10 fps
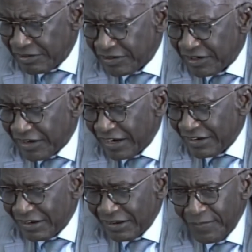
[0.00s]

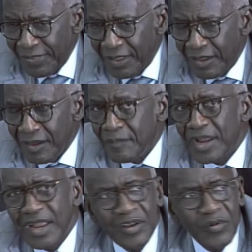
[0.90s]
Katanga.
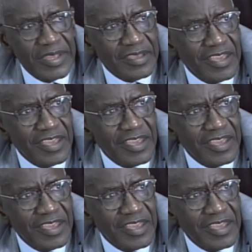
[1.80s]
But anyway,